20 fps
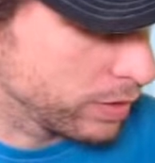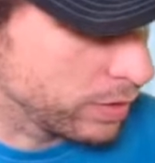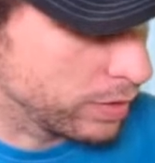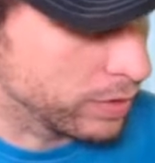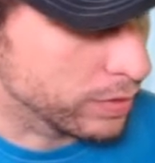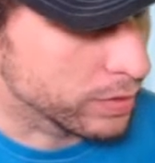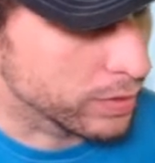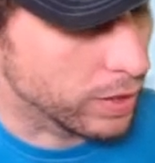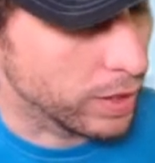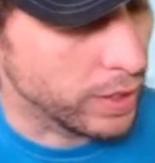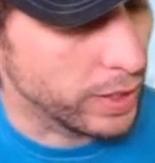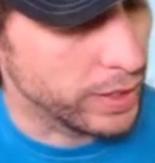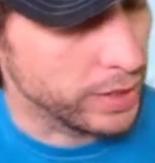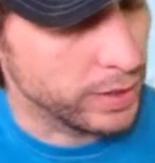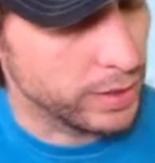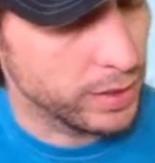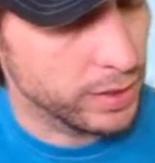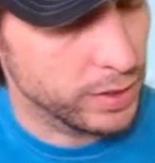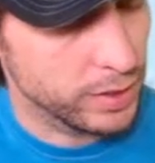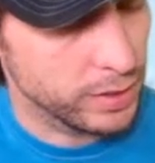All right.
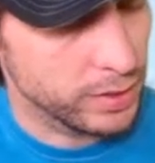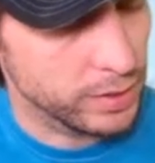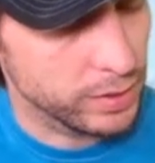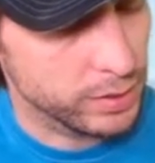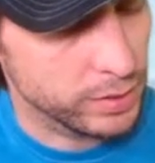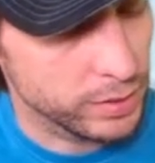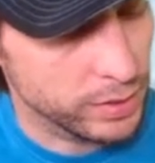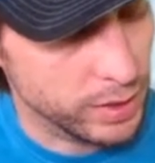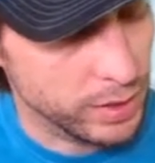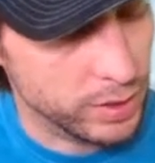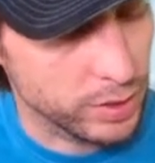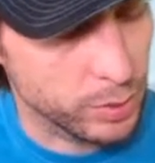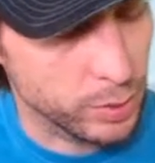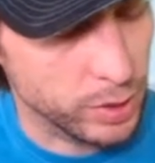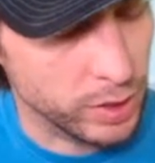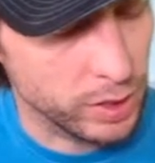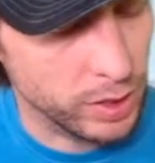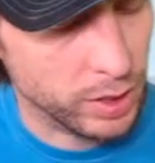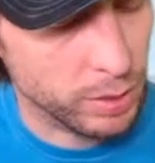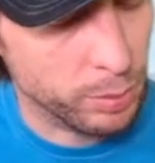This is
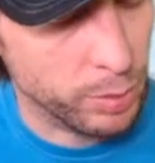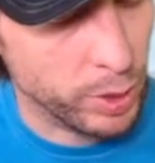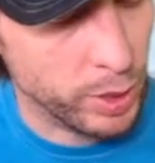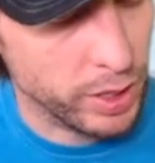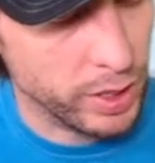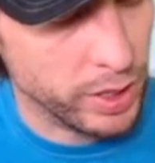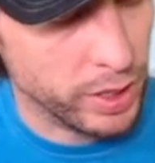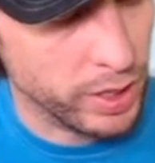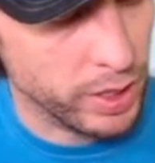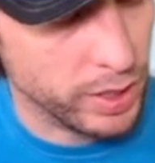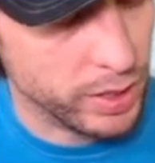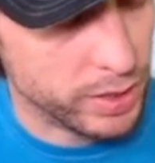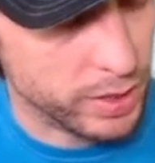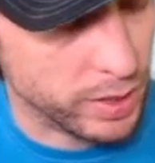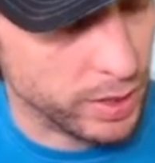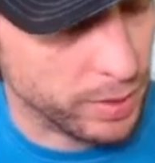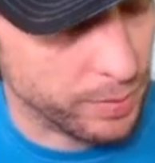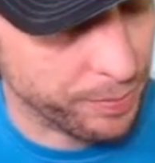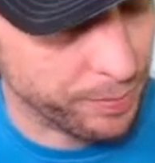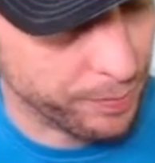really looking pretty good, isn't
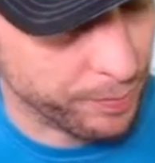it?